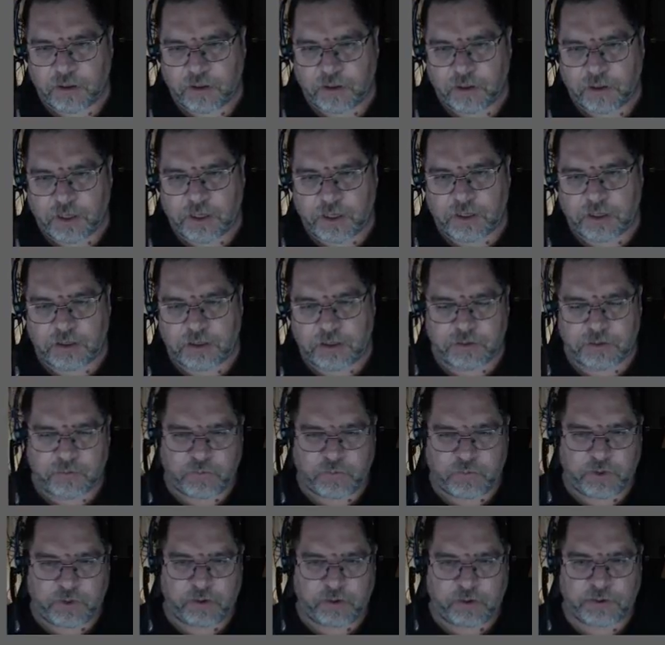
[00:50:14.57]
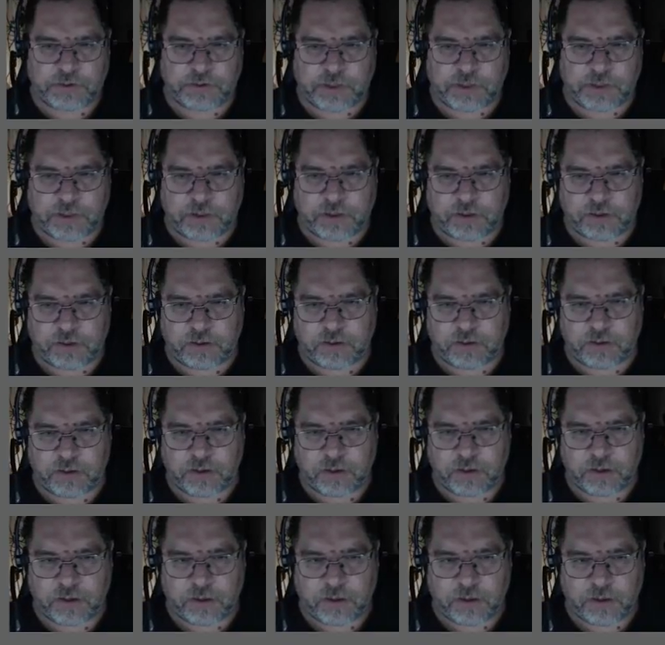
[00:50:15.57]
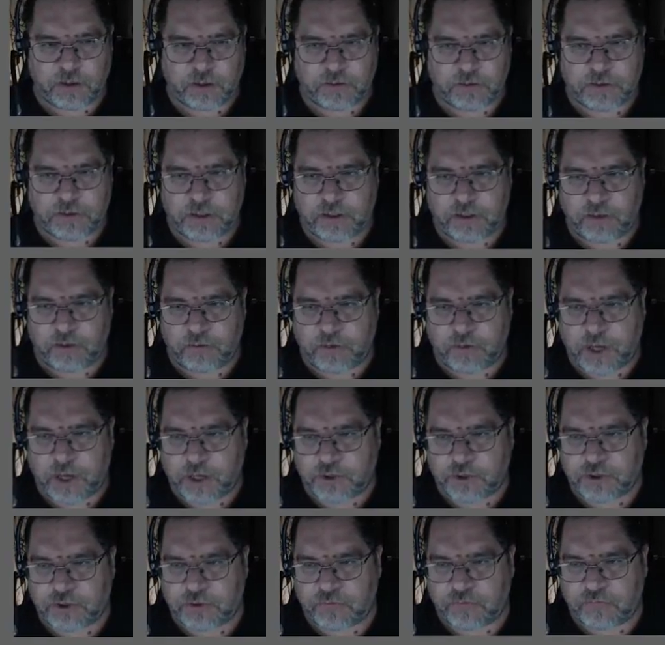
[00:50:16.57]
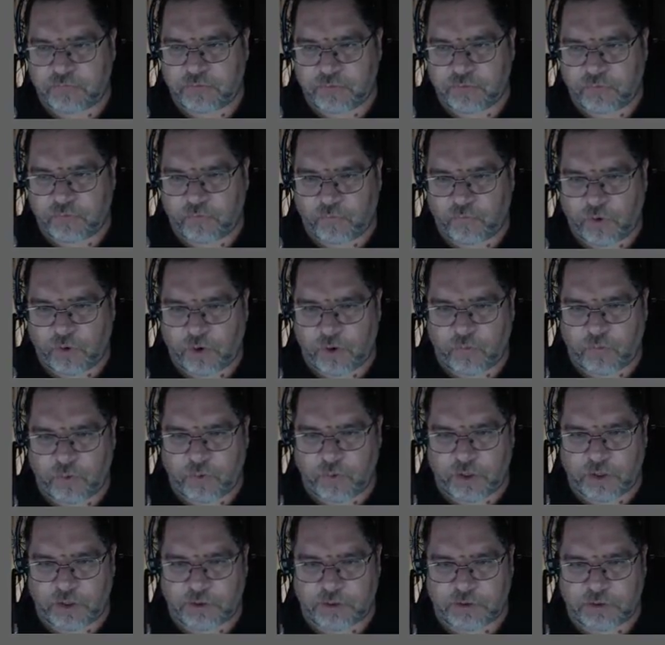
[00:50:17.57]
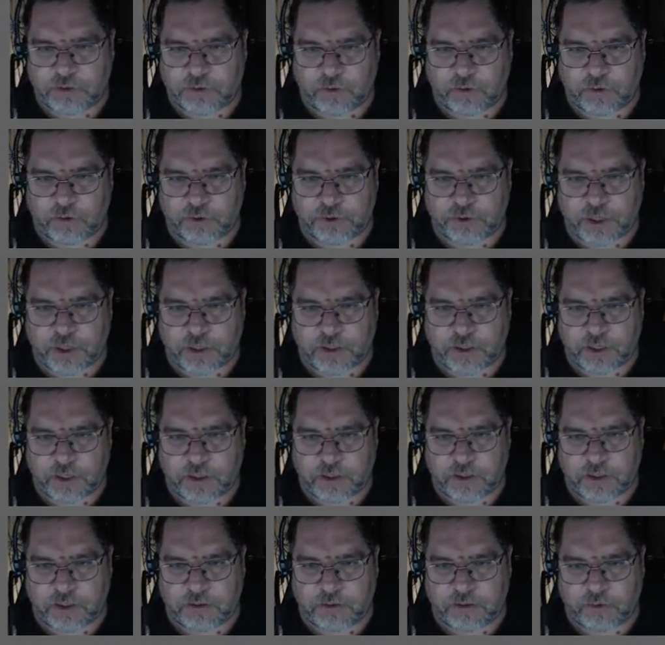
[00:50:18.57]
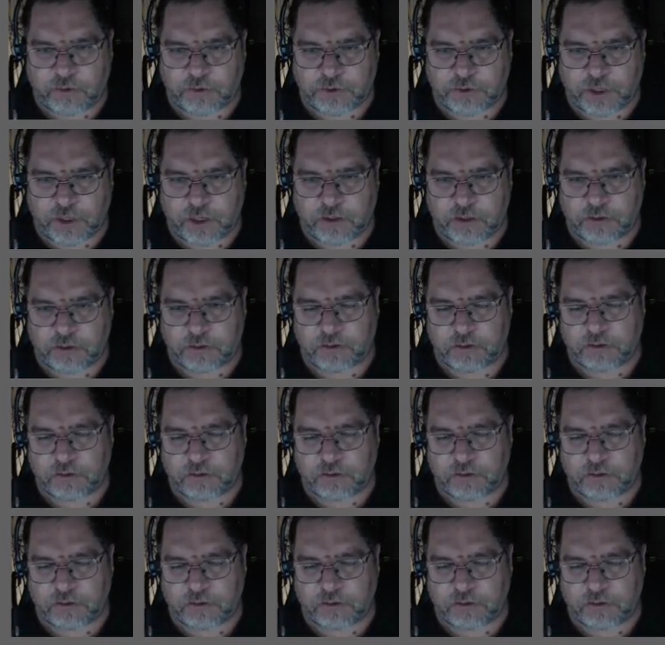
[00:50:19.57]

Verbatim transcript: and we are setting the location where we're going to start our shot and end our shot.